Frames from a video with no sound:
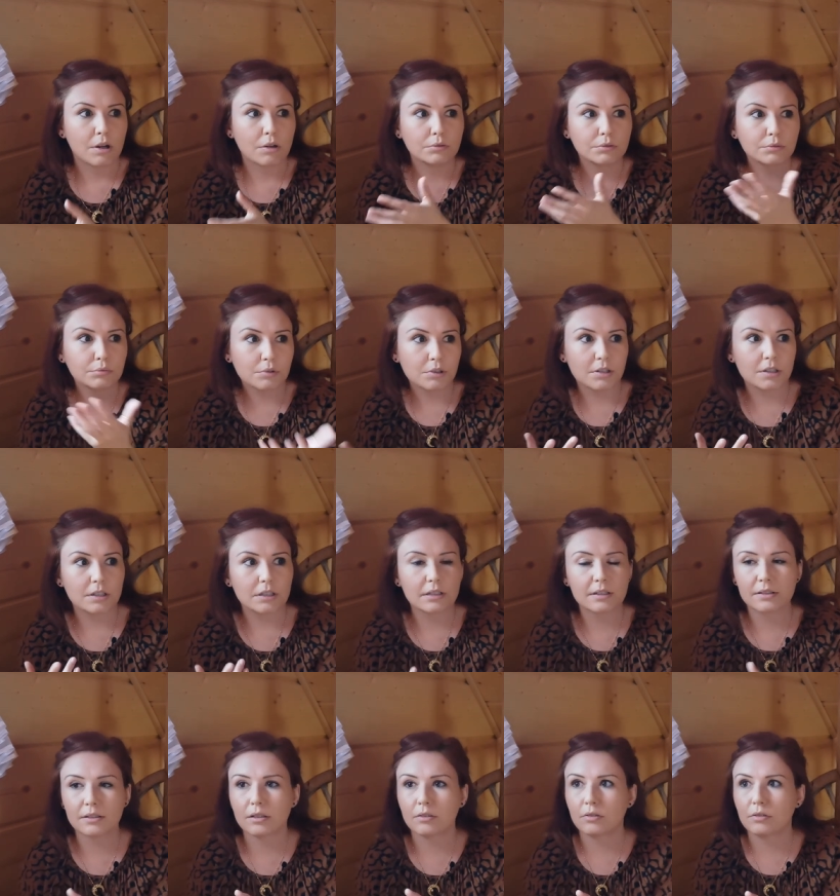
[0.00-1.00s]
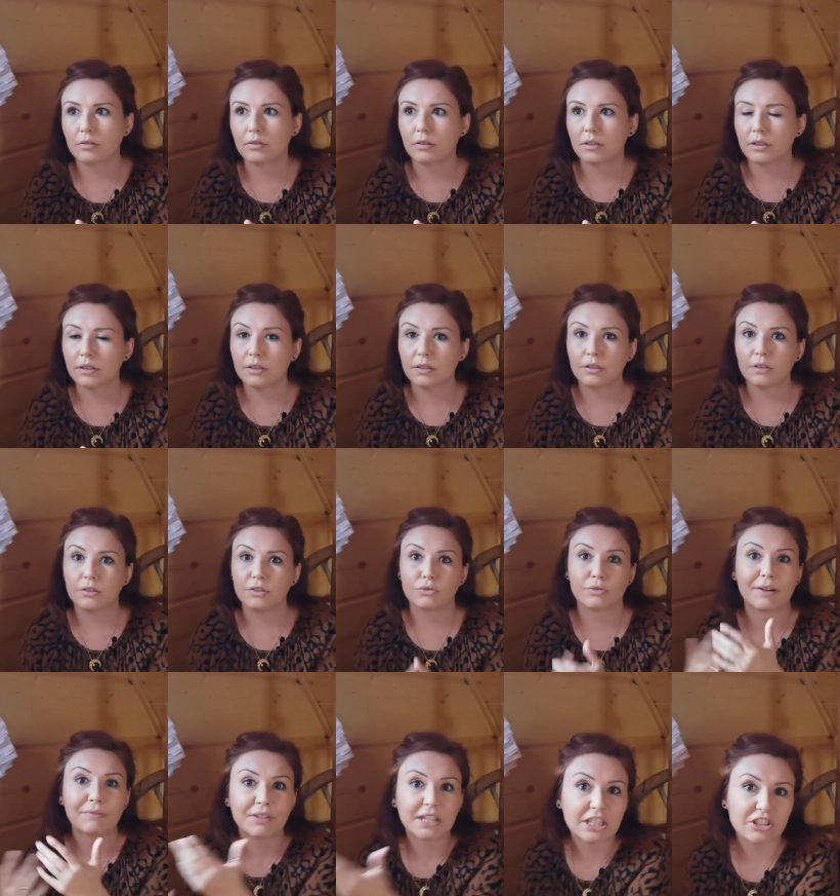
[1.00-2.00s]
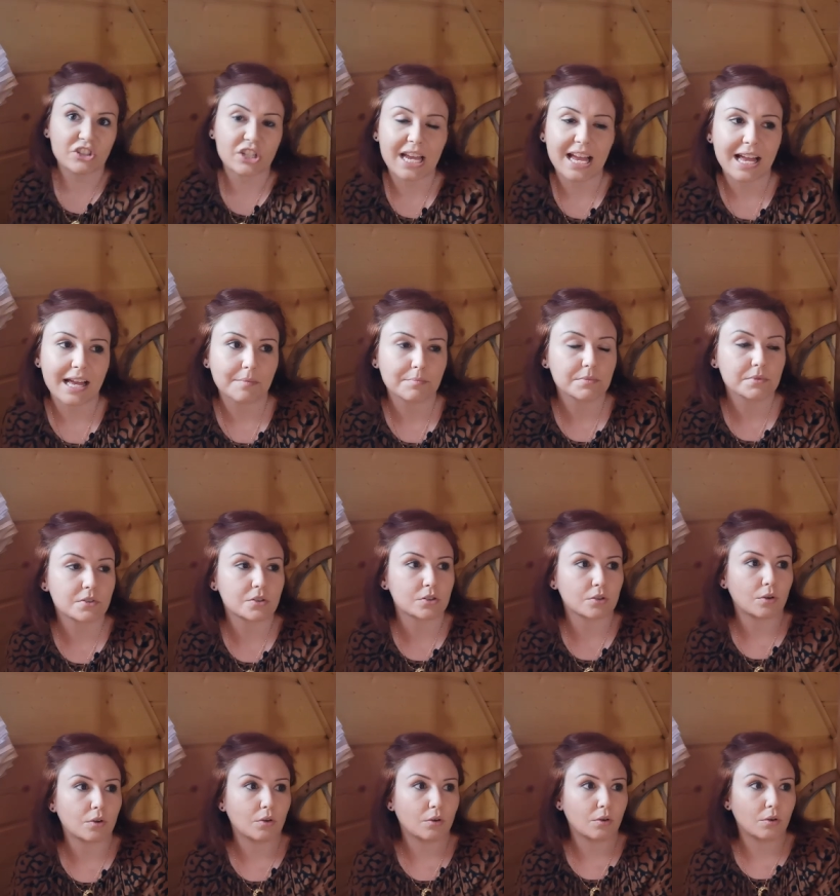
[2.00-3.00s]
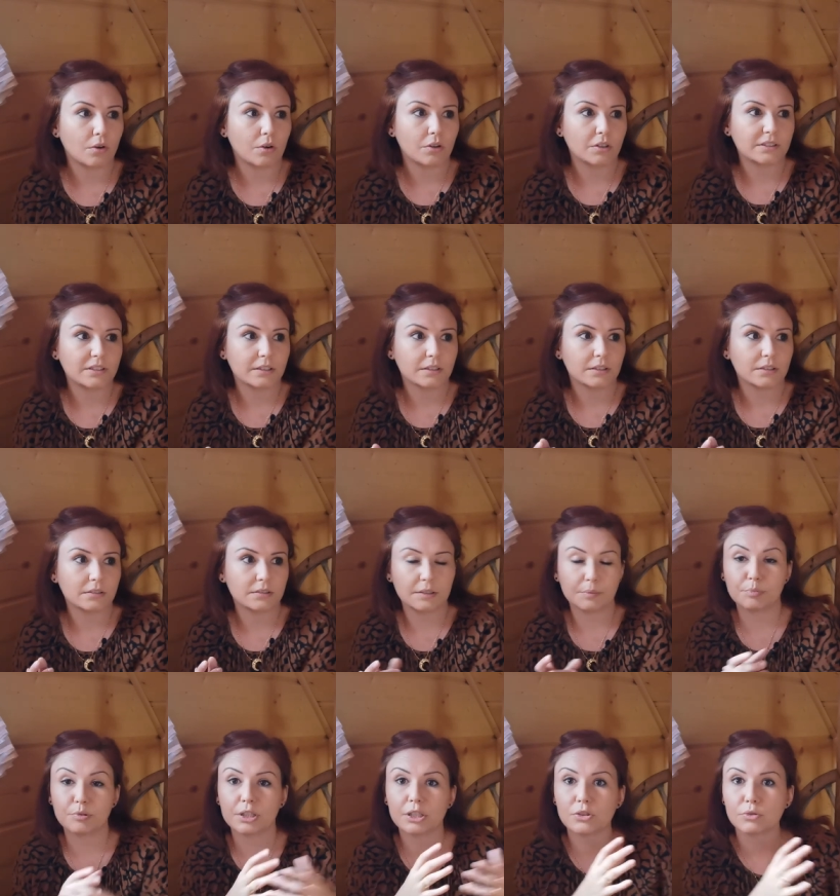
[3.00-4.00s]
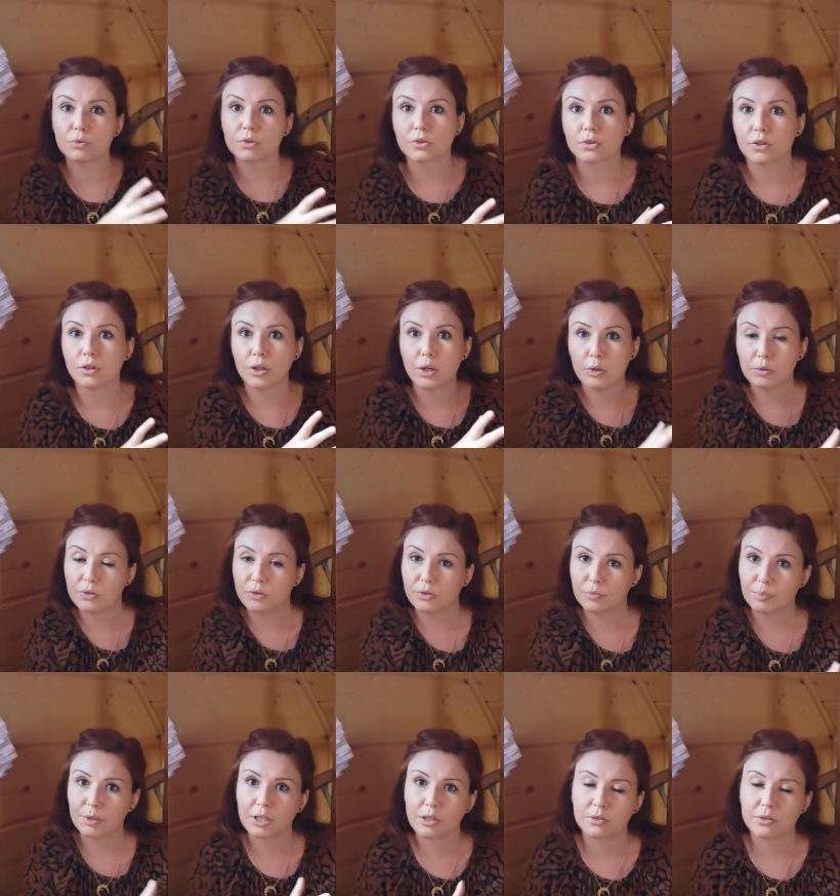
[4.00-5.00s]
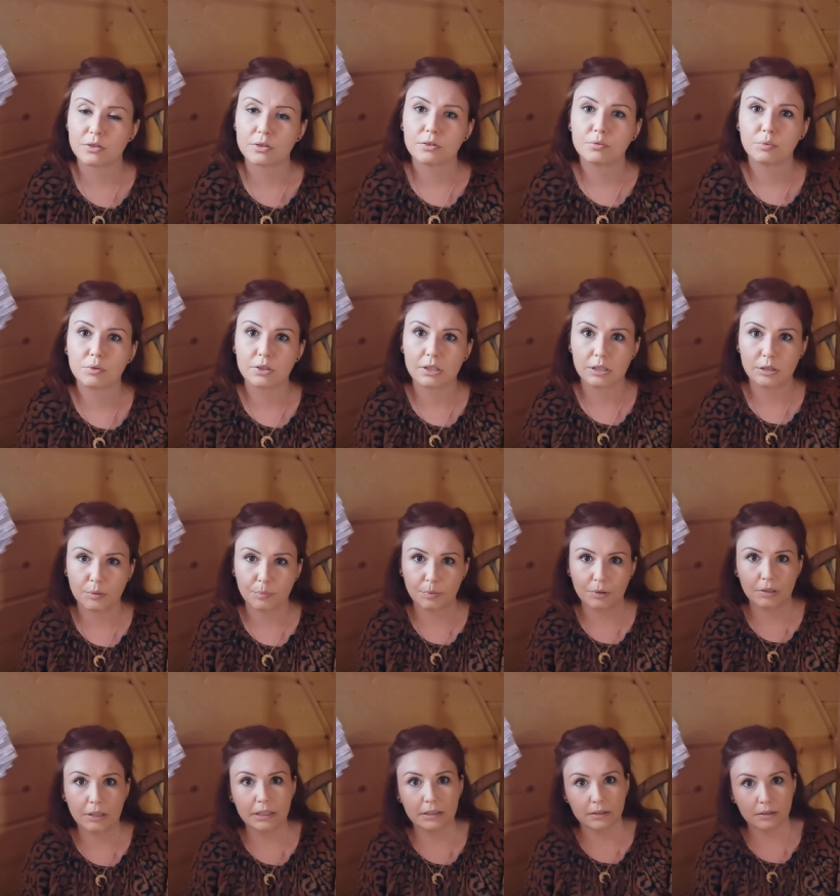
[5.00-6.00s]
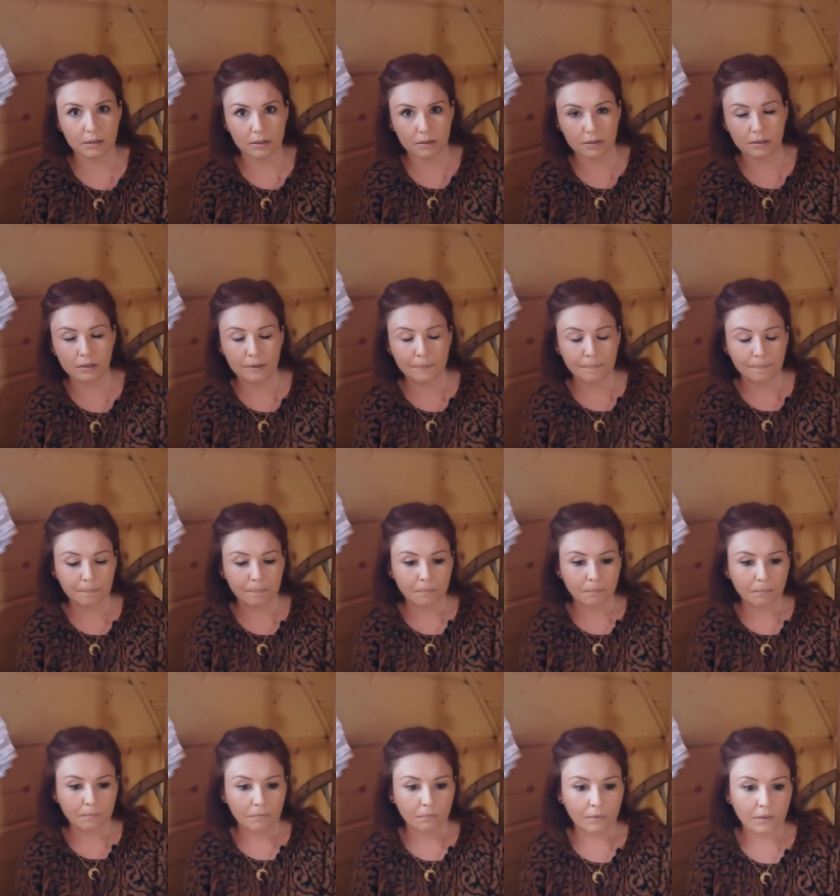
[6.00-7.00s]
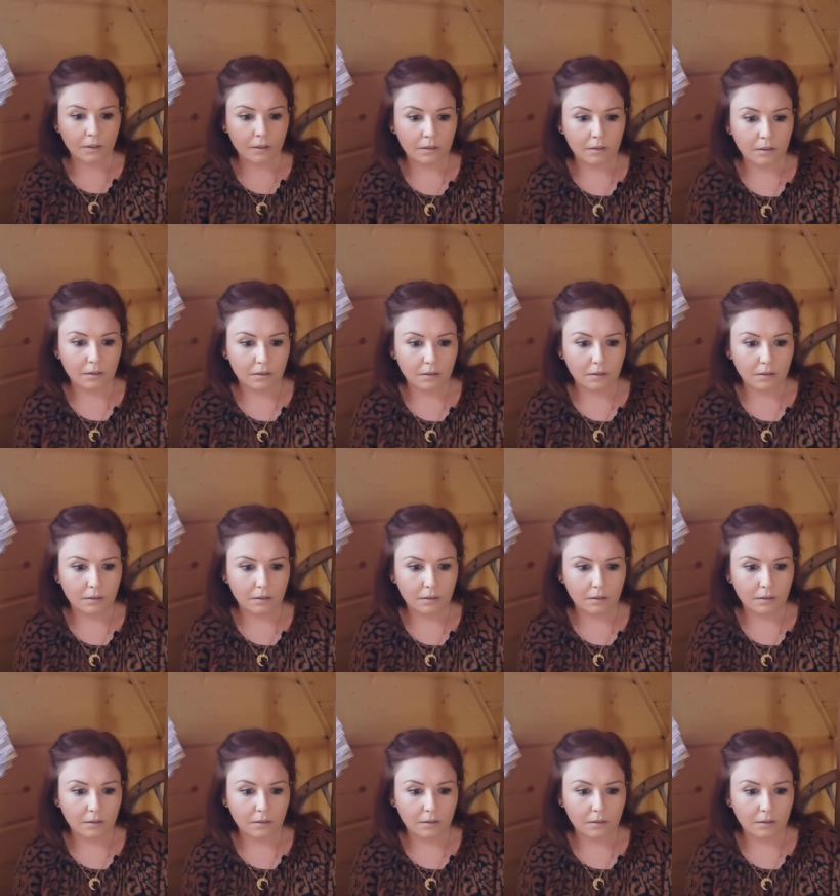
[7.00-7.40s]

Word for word: roadworks or uh, traffic jams or the, the bridge was closed because it was in Opole in the,